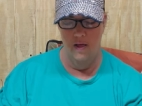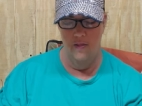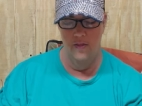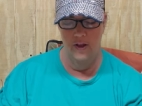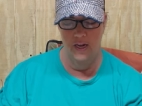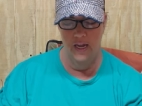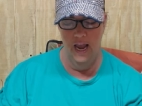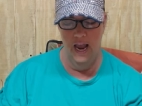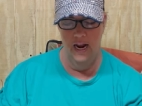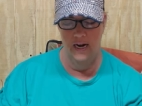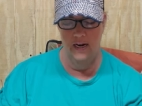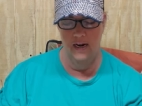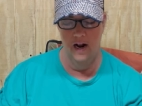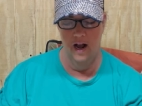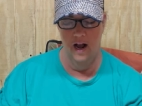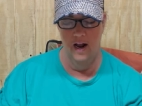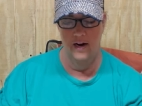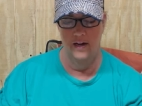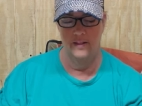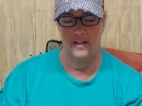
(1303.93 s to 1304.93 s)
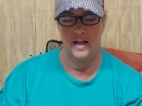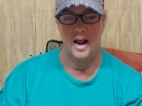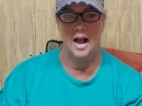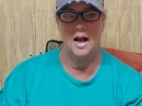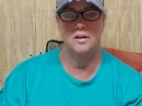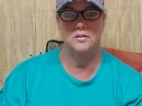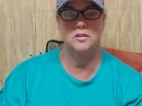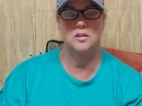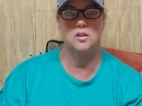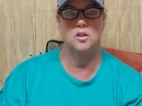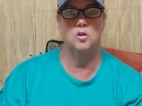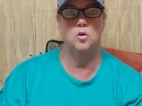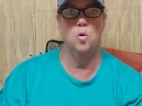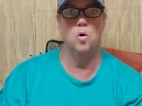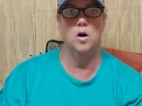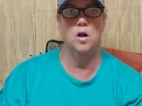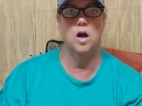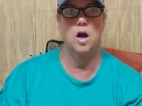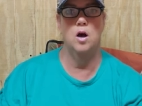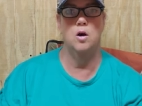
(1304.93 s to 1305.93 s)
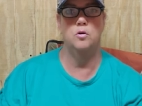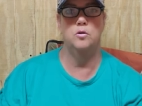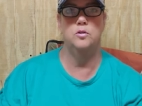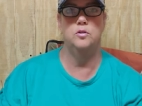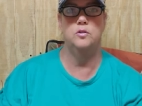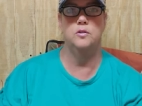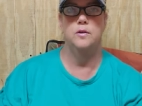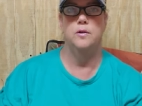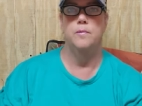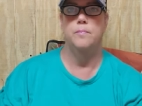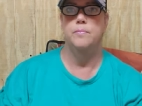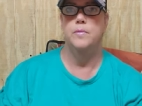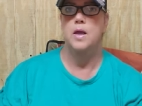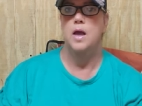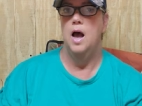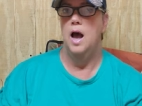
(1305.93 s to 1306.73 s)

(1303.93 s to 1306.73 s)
the Canaanite in the house of the Lord of hosts. Wow.